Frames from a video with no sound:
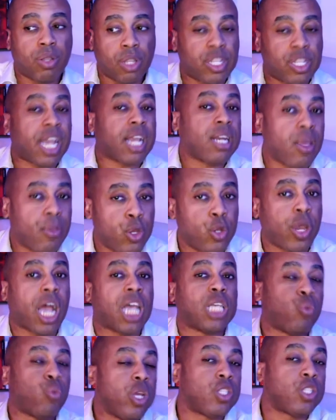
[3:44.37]
second date that you
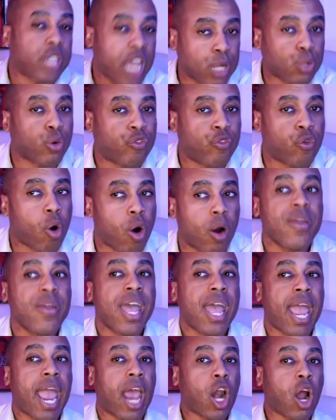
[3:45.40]
guys rescheduled for,
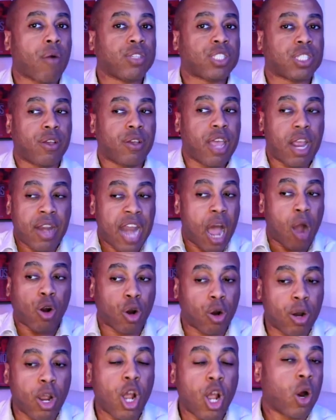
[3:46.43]
and all of a sudden, and now
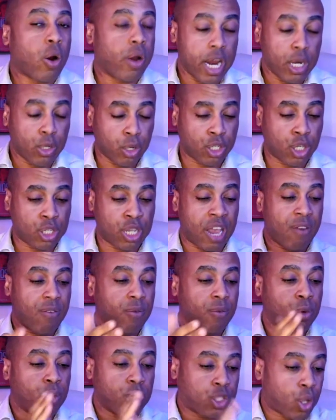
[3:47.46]
her interest is at,
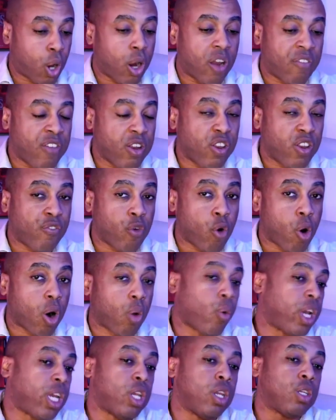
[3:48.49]
started at 54
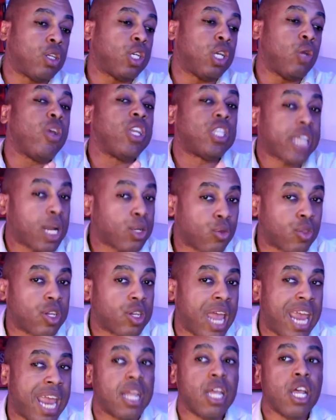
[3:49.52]
when she rescheduled the
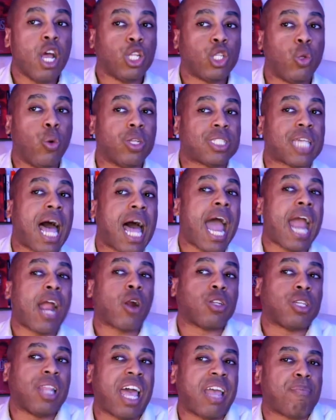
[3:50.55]
date to it's higher
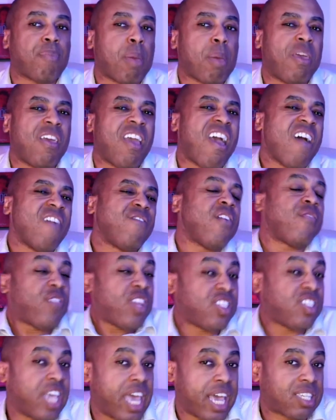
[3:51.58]
to like maybe
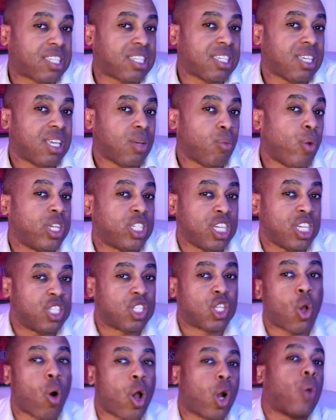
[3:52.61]
56 when she's
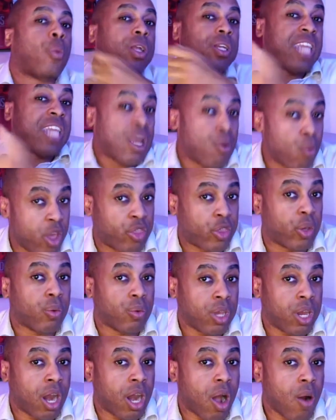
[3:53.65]
going on the date with you.
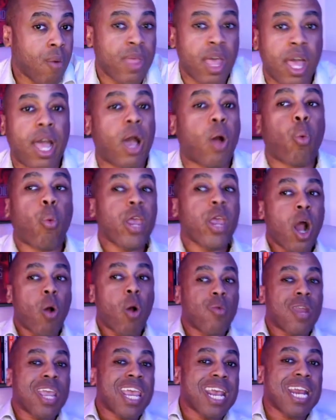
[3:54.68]
You know, we don't
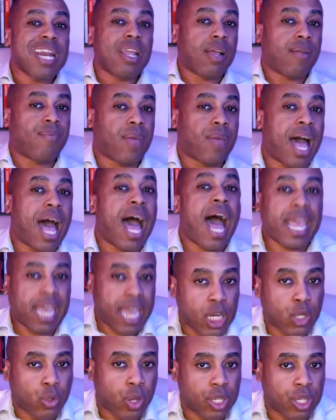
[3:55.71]
need a high
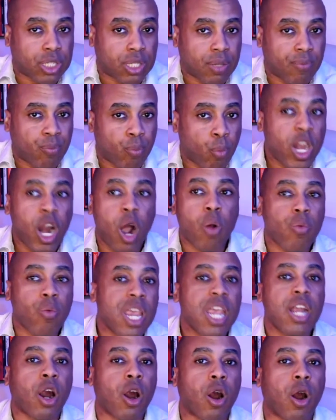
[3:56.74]
interest. We don't
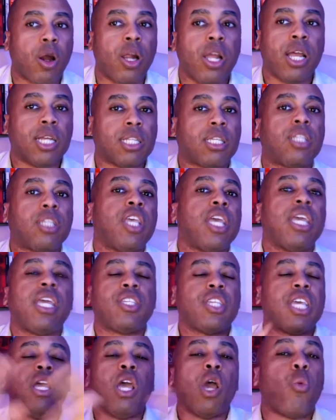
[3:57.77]
need her to see, because
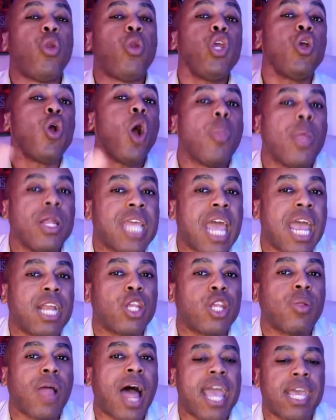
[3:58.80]
when you go on the date,
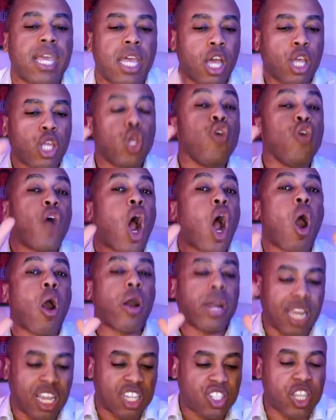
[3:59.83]
you're like, you've
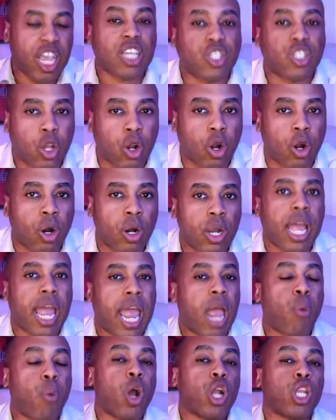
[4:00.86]
already assessed her
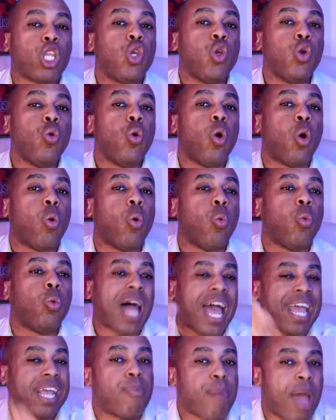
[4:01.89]
and what you
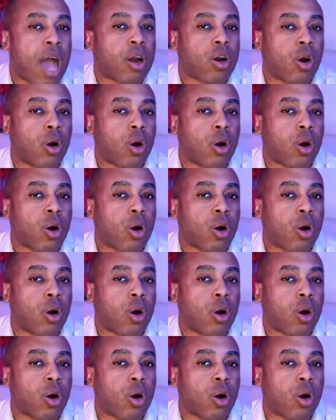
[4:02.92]
like about